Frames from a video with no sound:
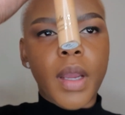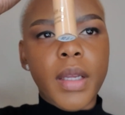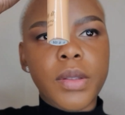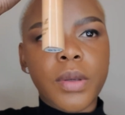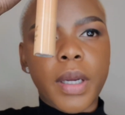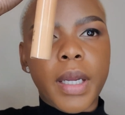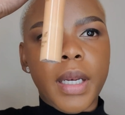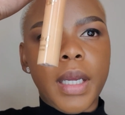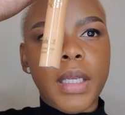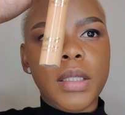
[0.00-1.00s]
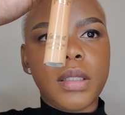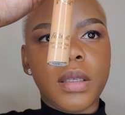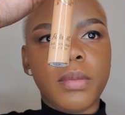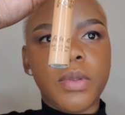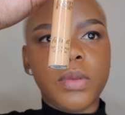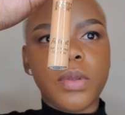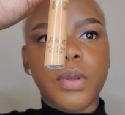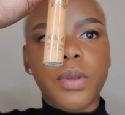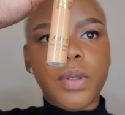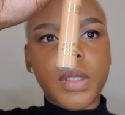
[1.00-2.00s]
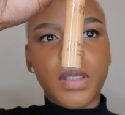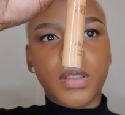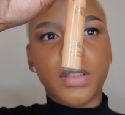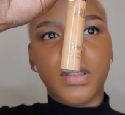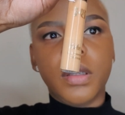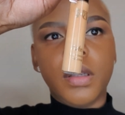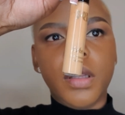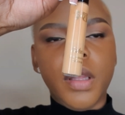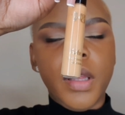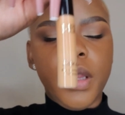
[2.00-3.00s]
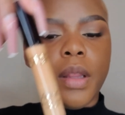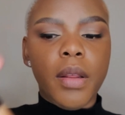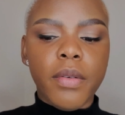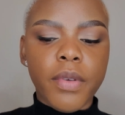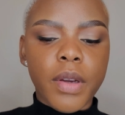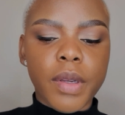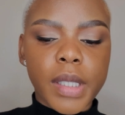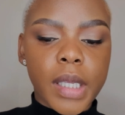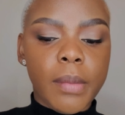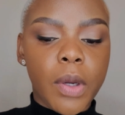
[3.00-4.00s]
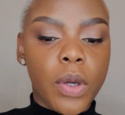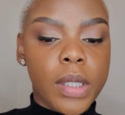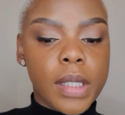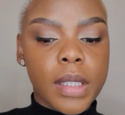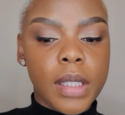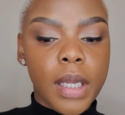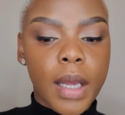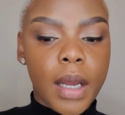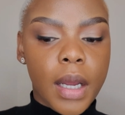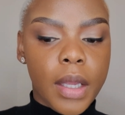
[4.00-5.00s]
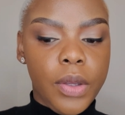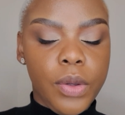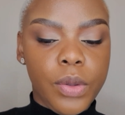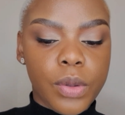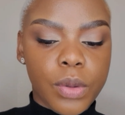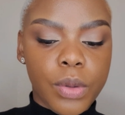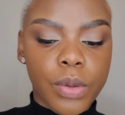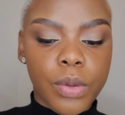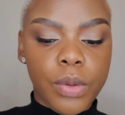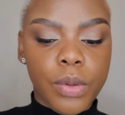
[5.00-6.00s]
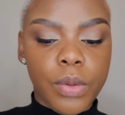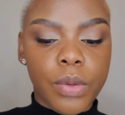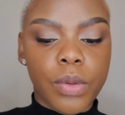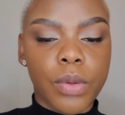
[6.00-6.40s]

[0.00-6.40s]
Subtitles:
And to highlight, I'm also using the very same concealer I used to